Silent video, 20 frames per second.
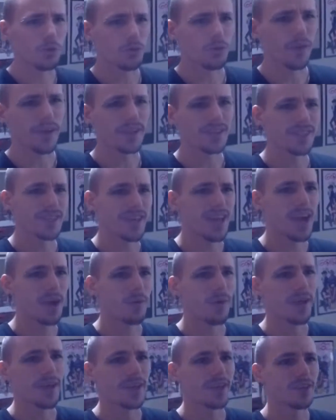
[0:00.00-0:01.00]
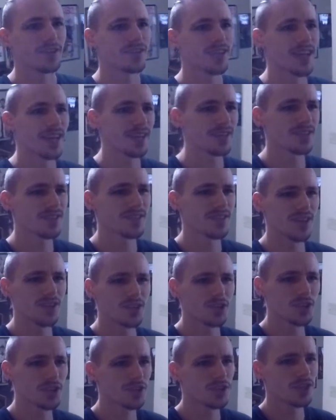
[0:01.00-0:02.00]
crazy how I can take
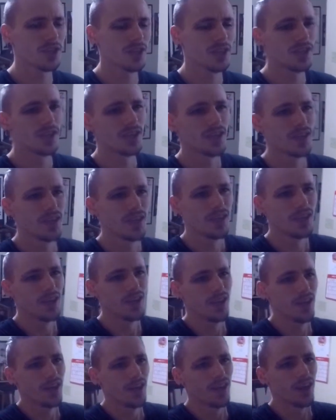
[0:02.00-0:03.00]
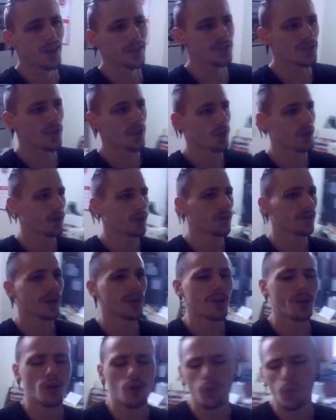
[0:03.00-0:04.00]
such a turn
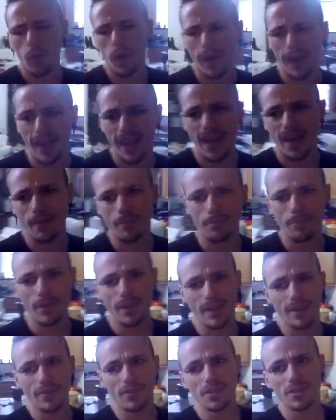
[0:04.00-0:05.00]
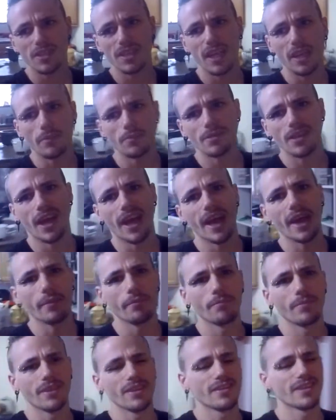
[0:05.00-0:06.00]
in who I am, but at the same time
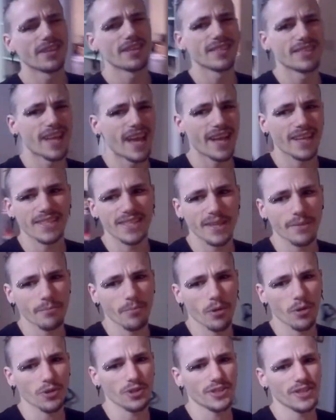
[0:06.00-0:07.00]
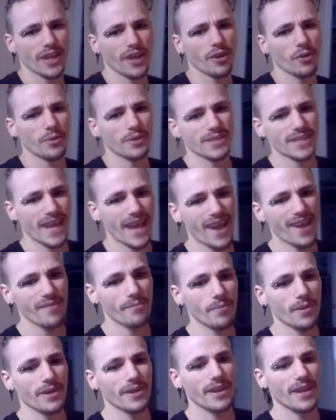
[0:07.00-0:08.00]
be the exact same person I always
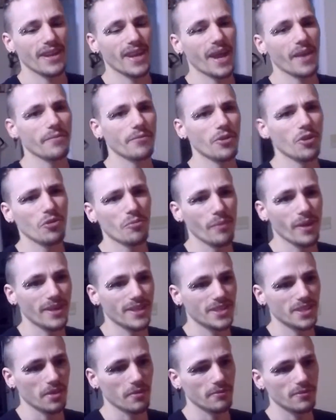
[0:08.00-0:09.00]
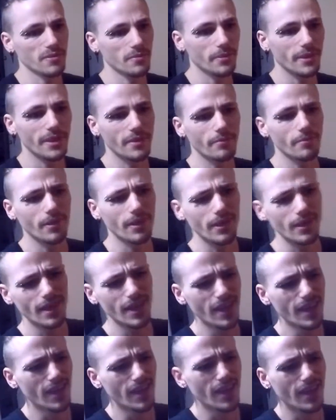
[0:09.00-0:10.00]
have been and I've known myself to be. But
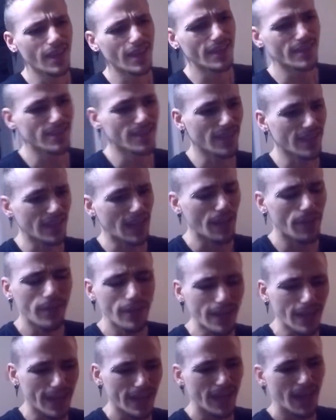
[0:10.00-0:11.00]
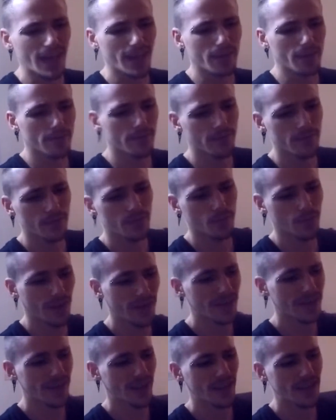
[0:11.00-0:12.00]
it's like, I think I kind of
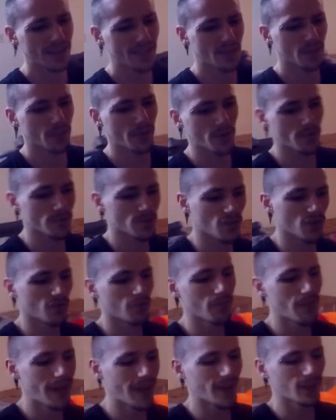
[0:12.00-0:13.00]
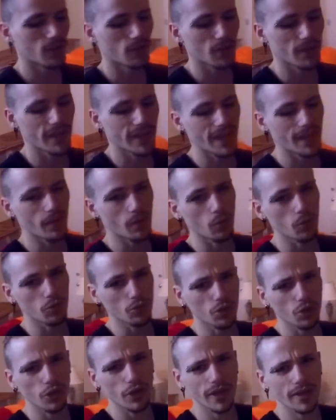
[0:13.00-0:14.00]
recognized it when I was going back and looking at
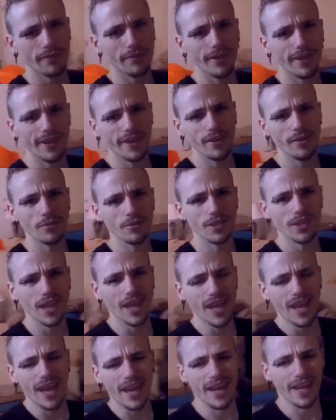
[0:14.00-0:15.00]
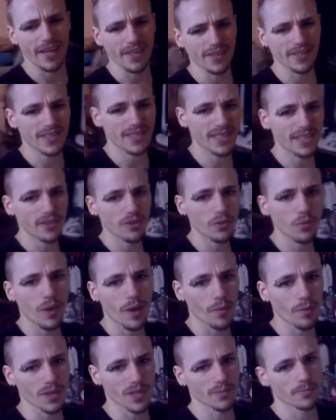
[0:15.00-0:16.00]
old cooking videos, and I could see who
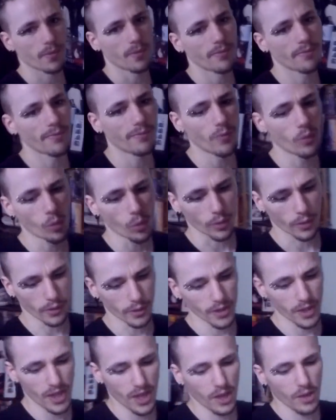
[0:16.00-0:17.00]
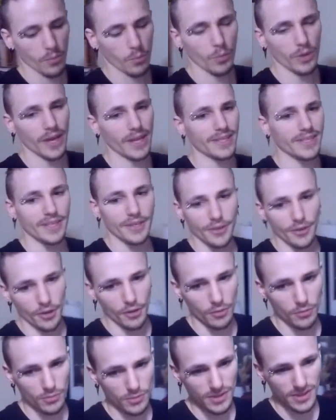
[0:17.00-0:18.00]
I was before, when I didn't
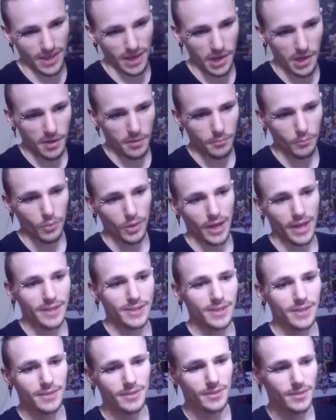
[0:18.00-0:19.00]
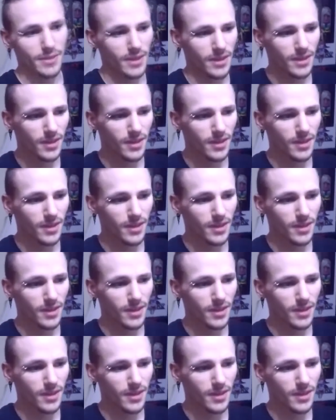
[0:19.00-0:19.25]
know Sam, when I didn't